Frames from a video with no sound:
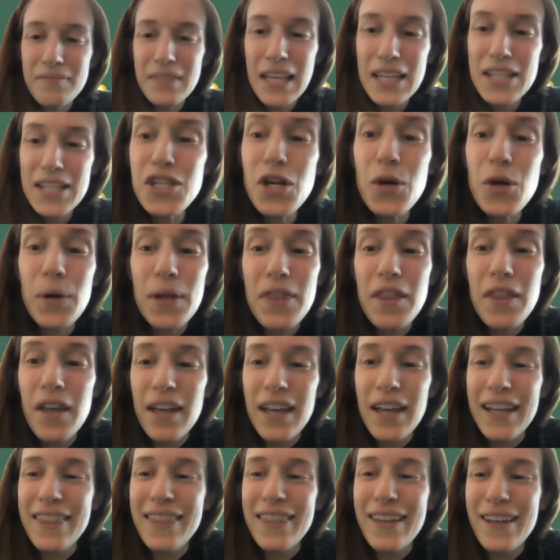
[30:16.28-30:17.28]
so in
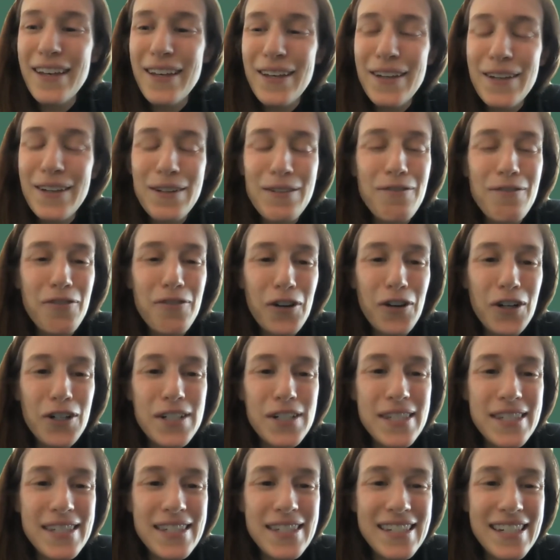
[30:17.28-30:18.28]
the
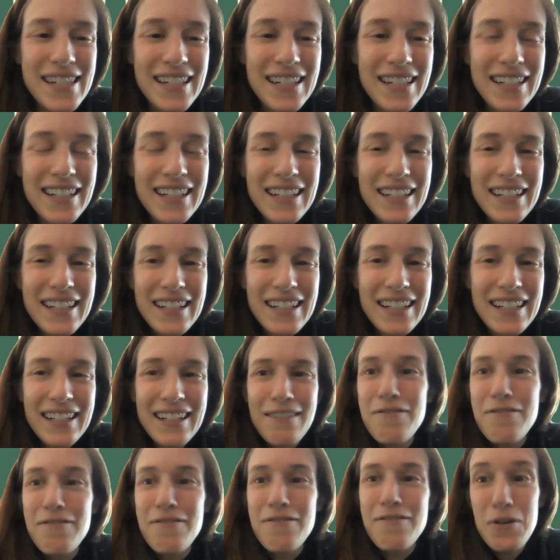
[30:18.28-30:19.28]
first
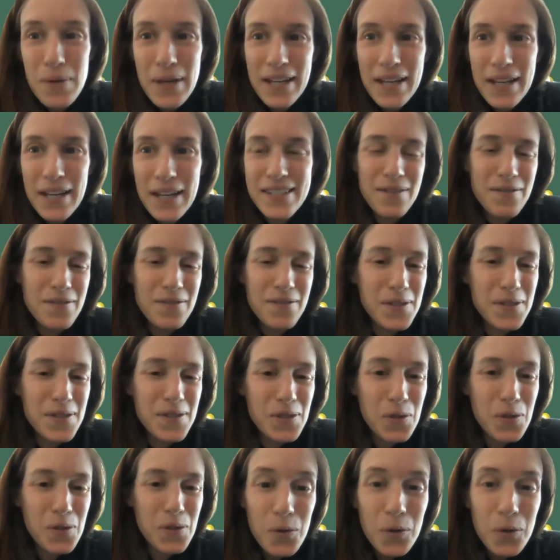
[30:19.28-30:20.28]
few weeks of
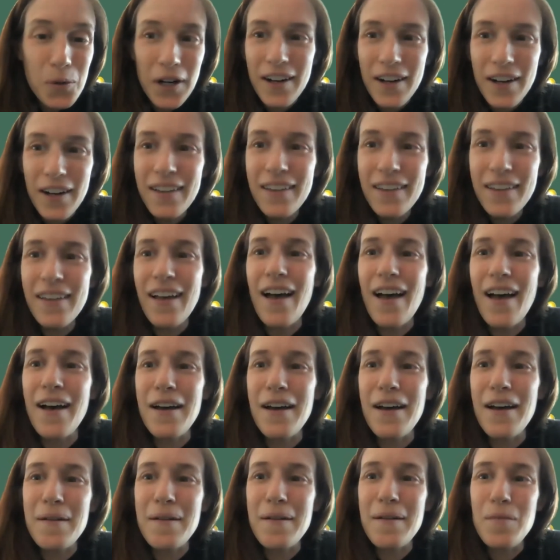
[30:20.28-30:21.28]
school,
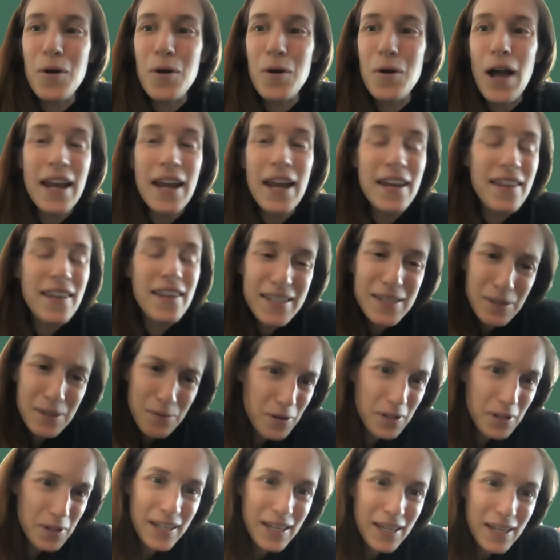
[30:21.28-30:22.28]
and
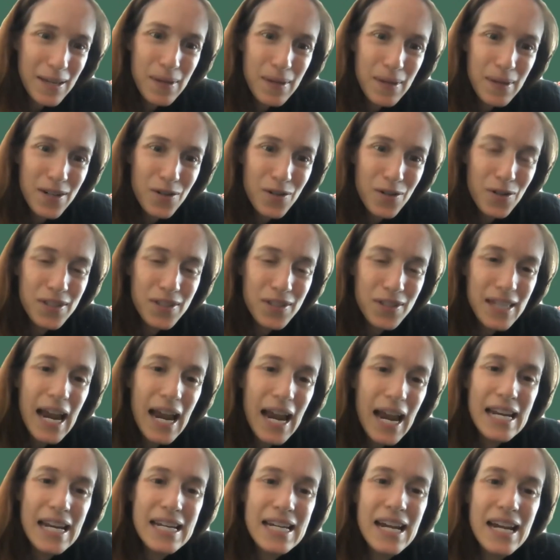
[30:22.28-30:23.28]
this really can be introduced
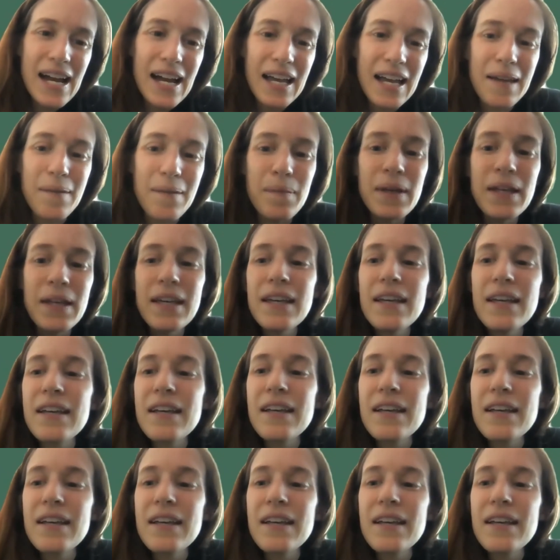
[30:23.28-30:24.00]
at any time,